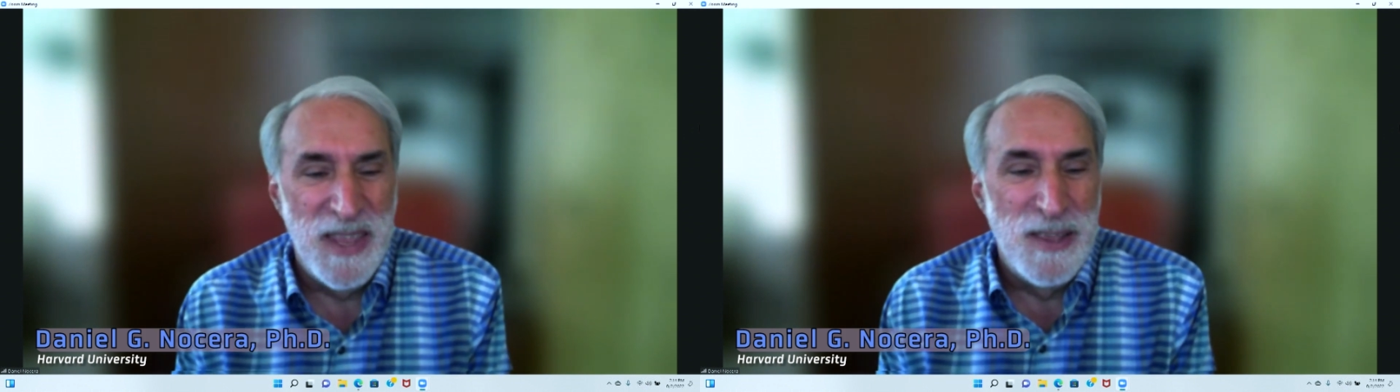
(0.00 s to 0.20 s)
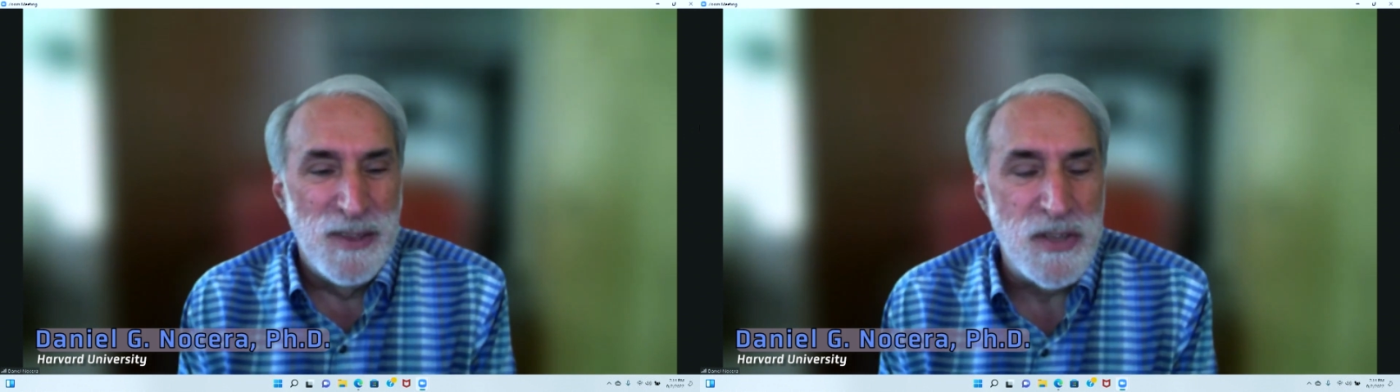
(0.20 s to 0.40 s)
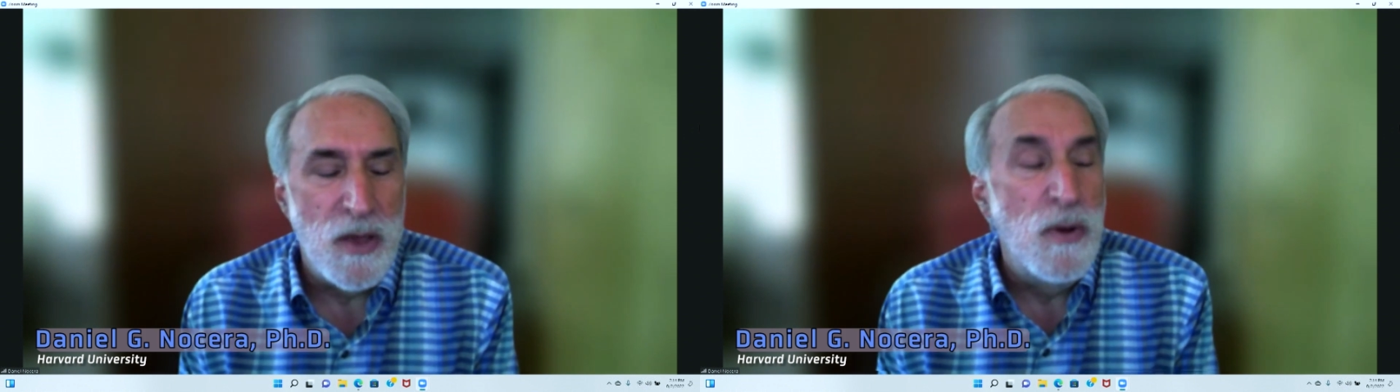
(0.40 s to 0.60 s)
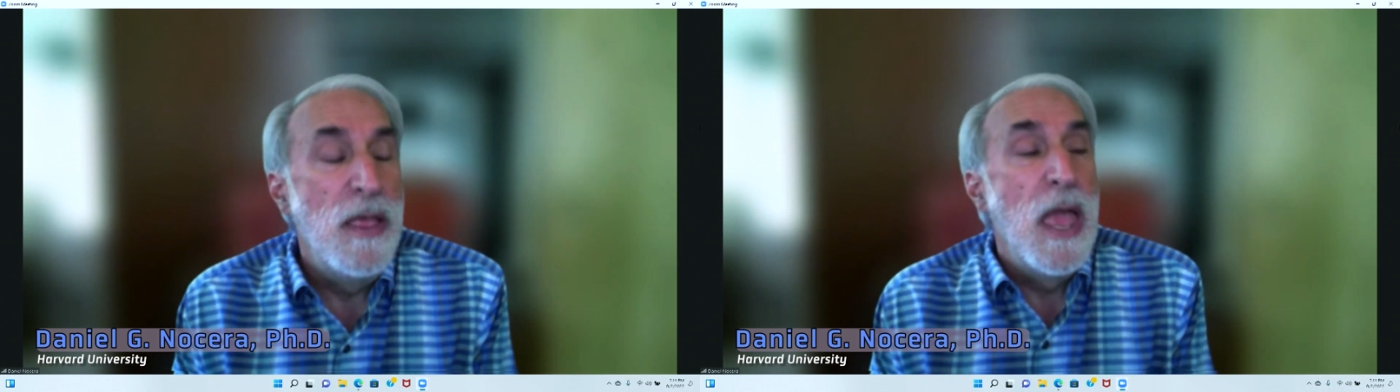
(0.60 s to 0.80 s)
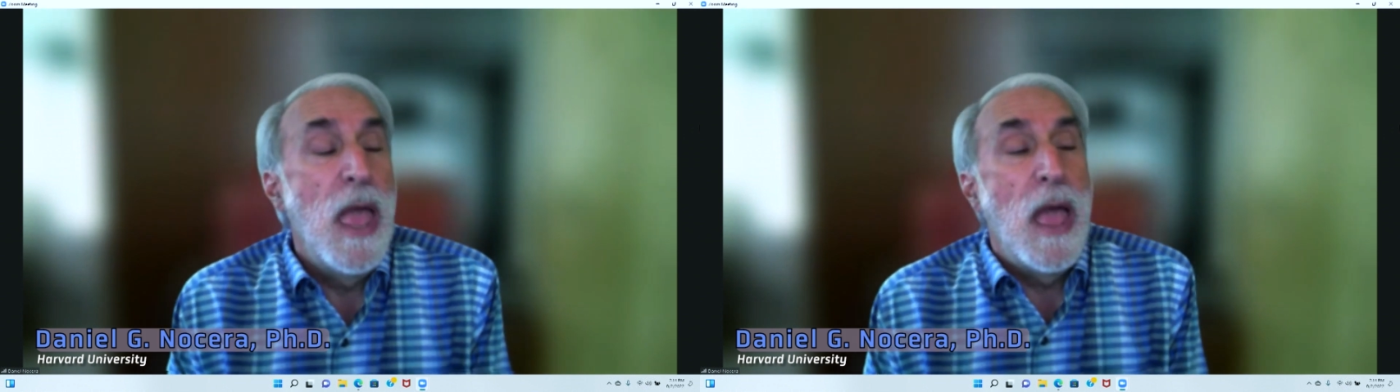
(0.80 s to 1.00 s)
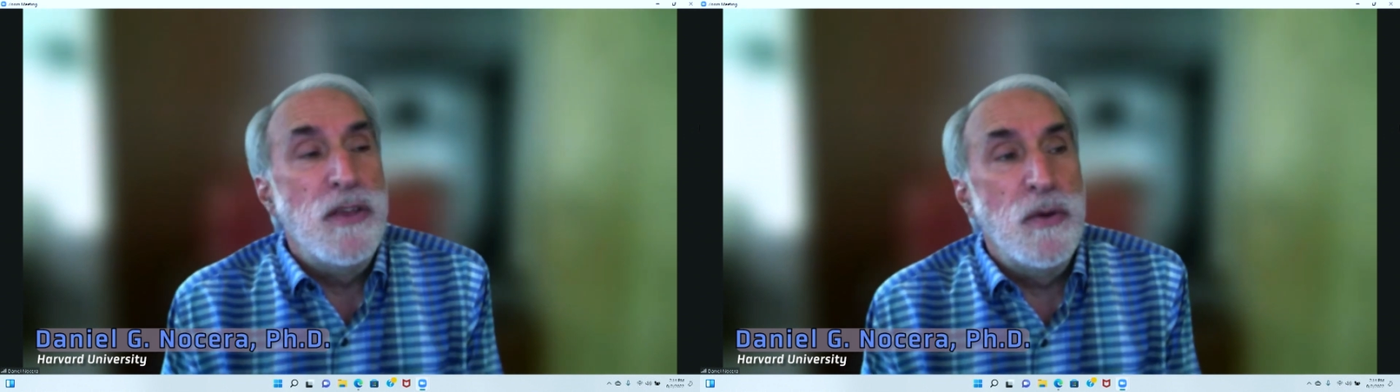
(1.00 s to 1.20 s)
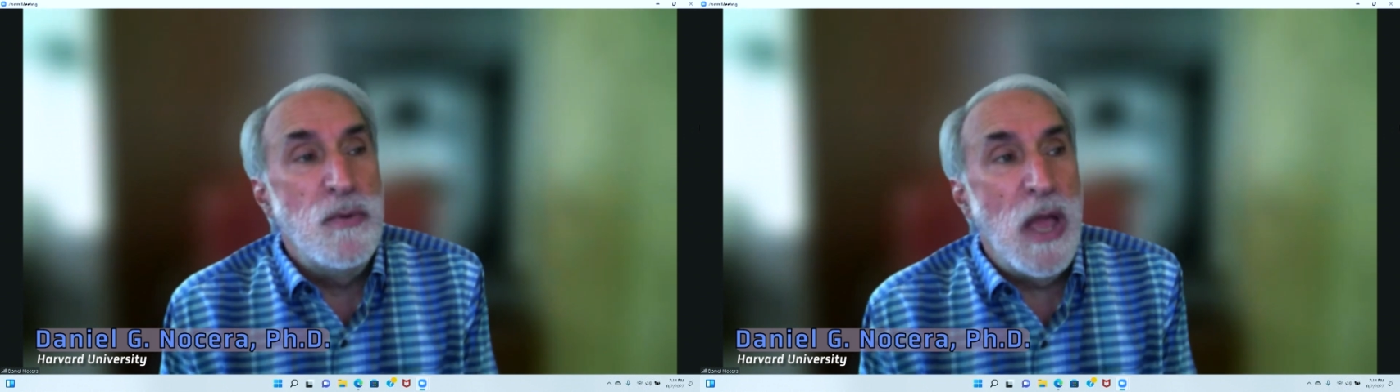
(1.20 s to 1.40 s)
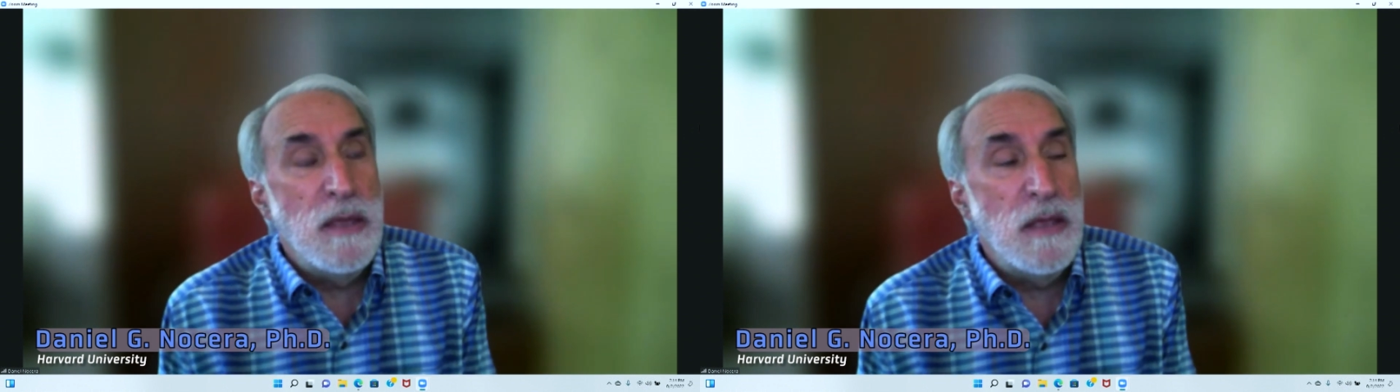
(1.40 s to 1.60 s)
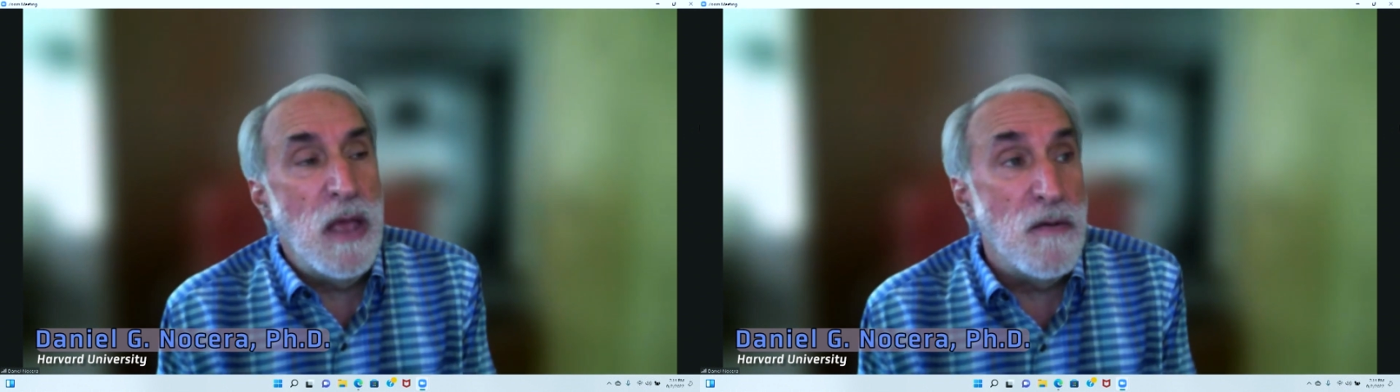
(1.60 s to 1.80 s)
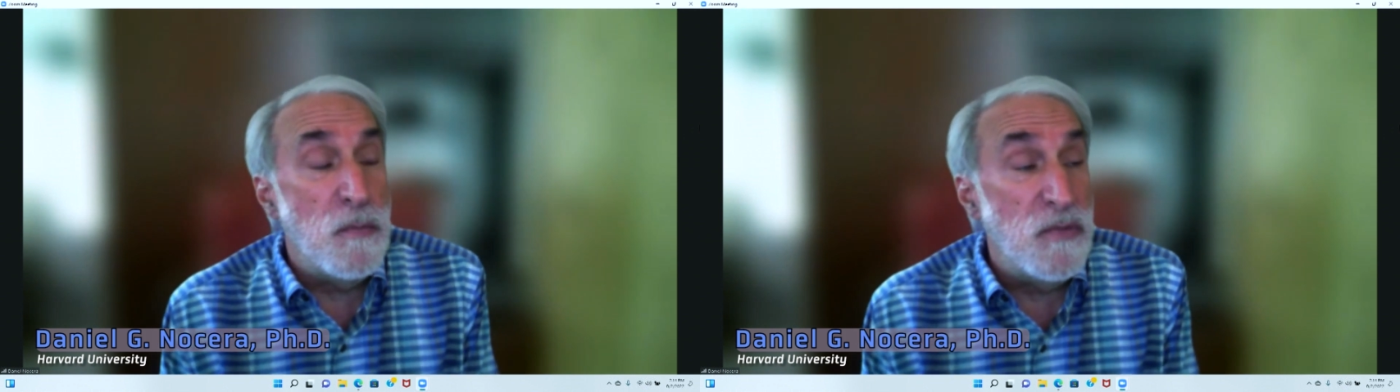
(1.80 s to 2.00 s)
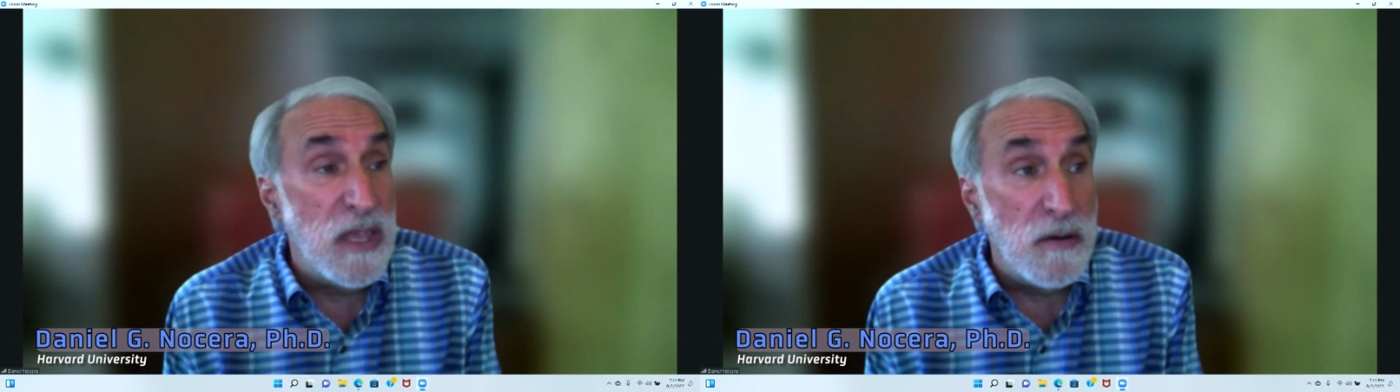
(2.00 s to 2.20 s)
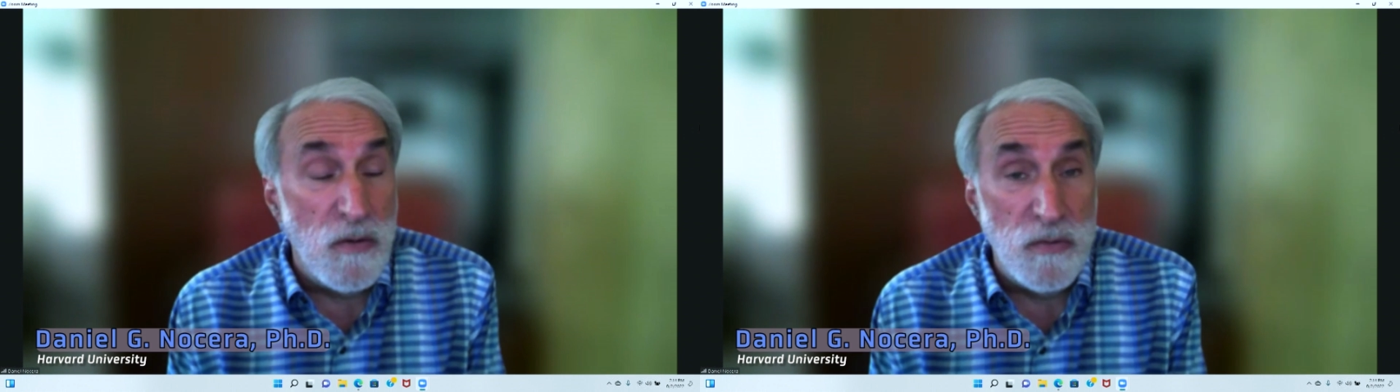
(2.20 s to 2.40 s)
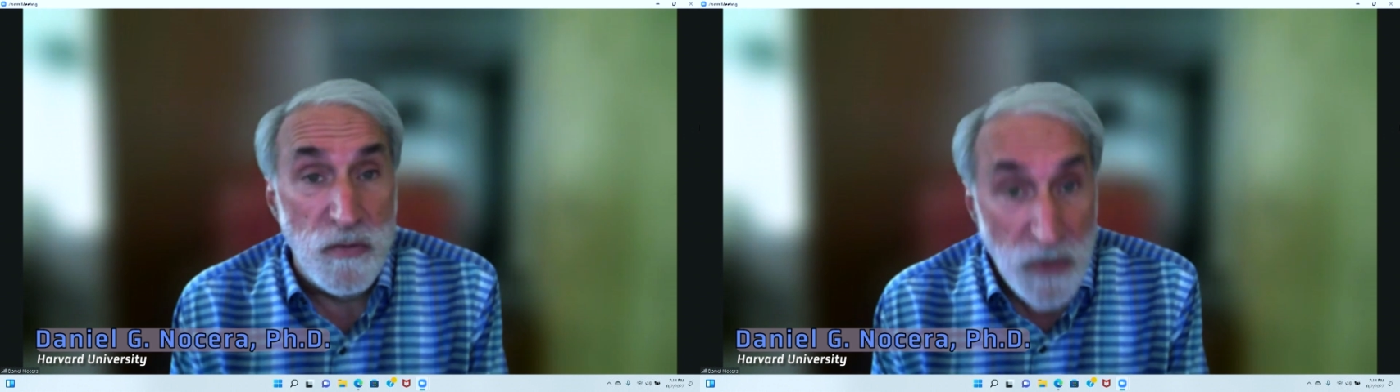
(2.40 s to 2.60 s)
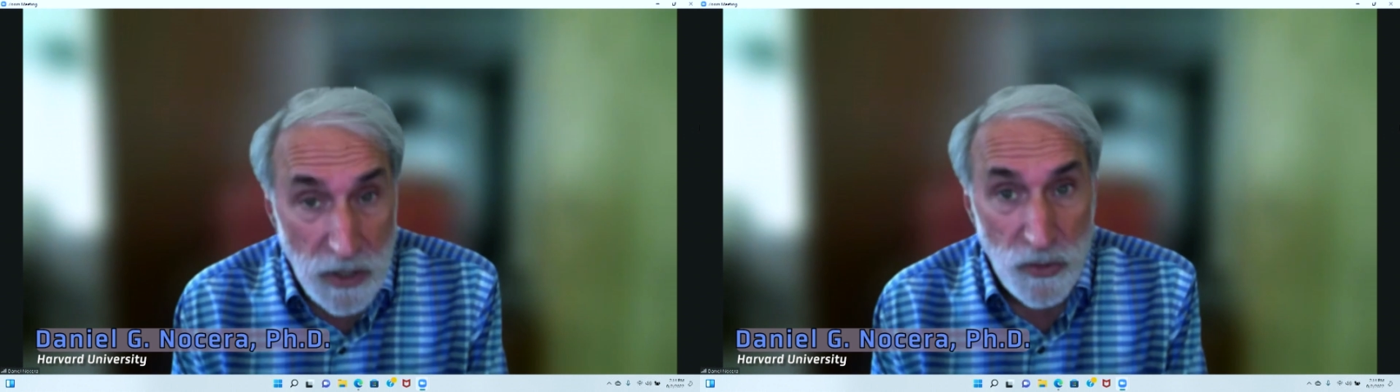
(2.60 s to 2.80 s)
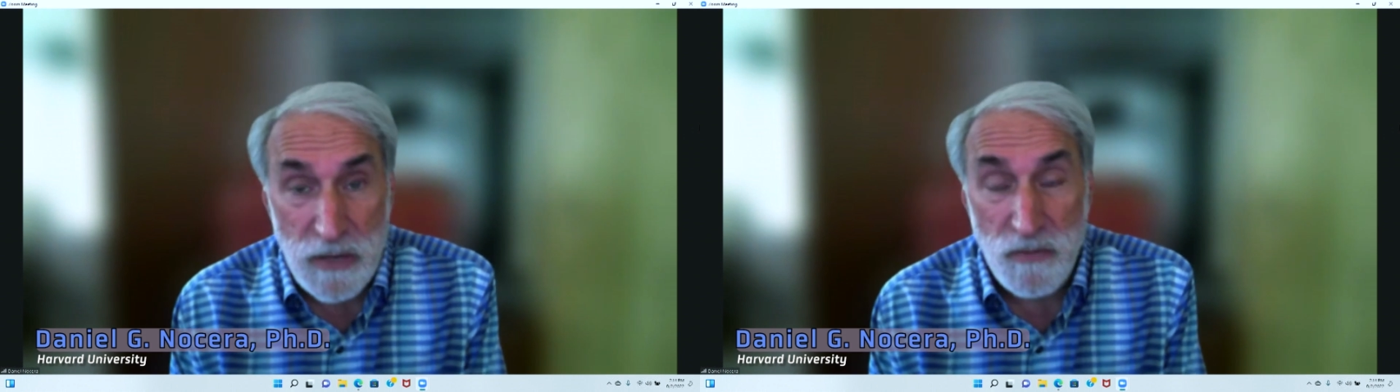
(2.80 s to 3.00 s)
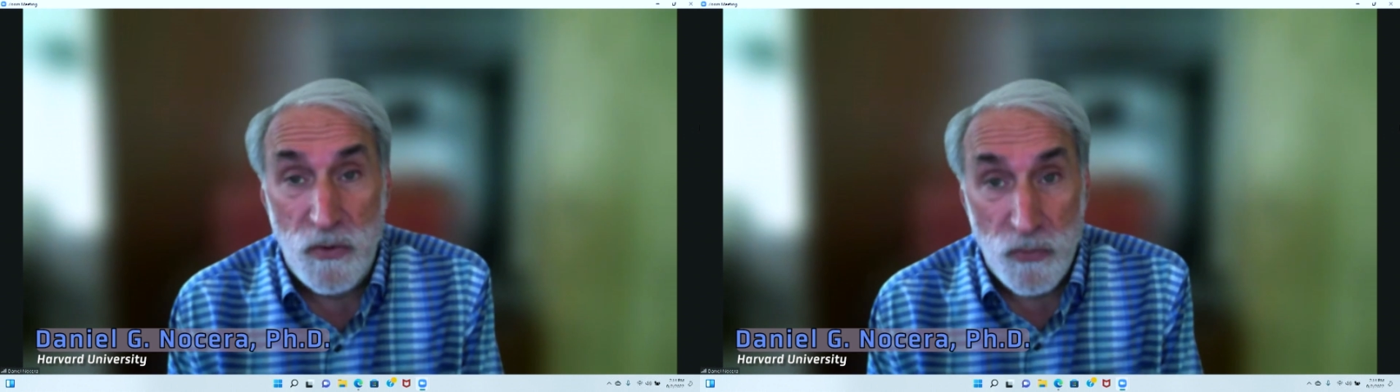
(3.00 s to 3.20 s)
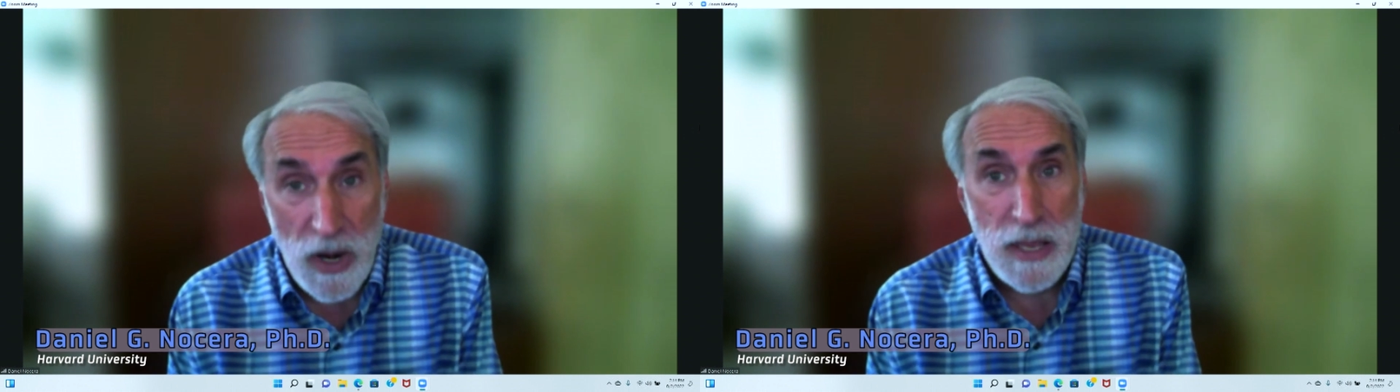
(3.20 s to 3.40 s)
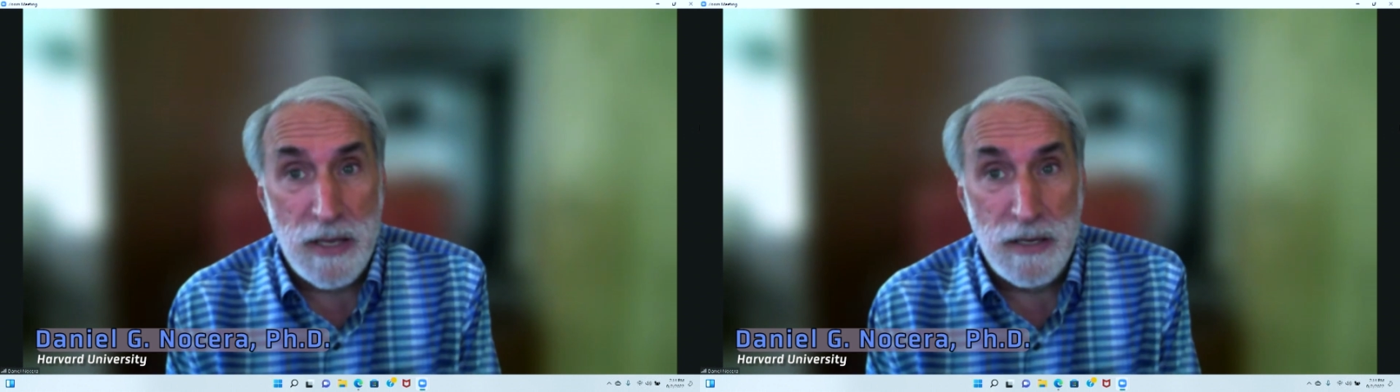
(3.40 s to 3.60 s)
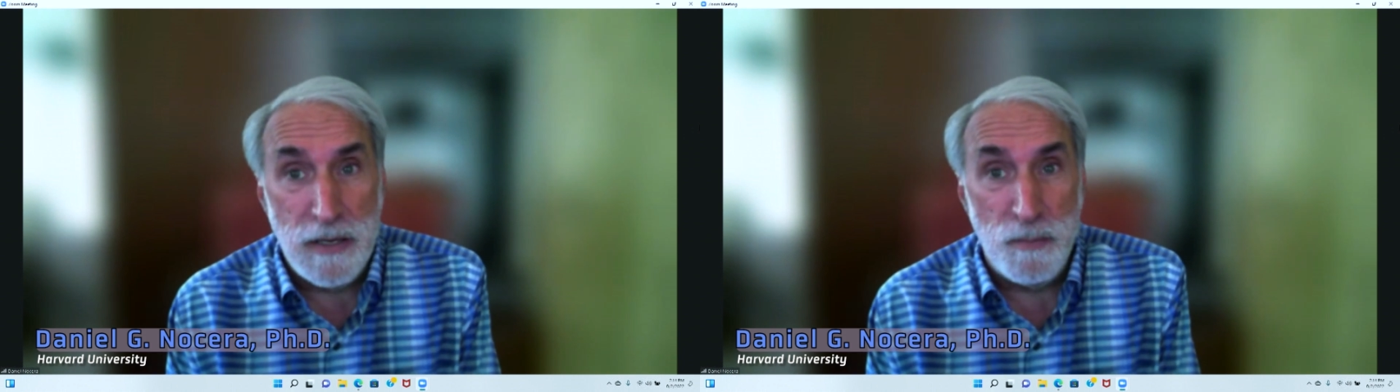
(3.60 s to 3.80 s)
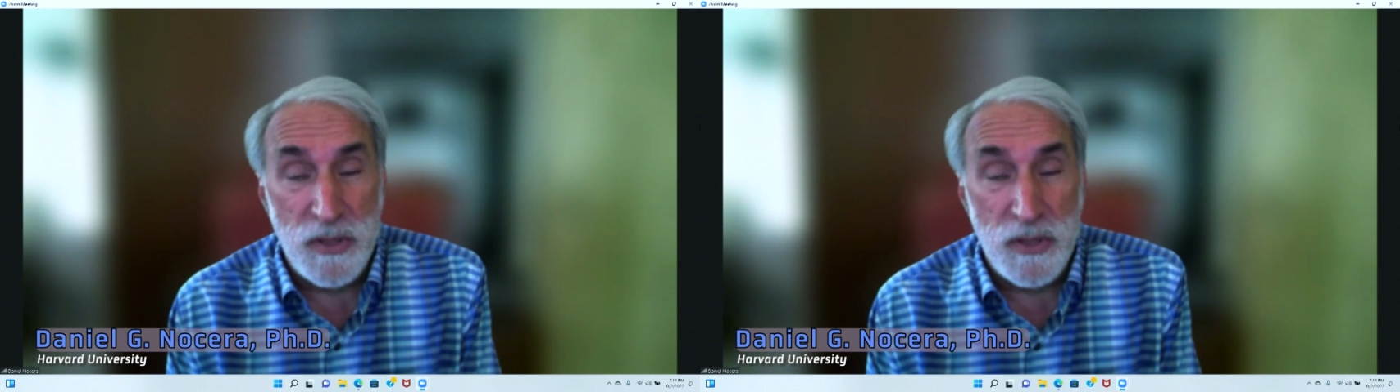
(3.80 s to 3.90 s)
So they're really great,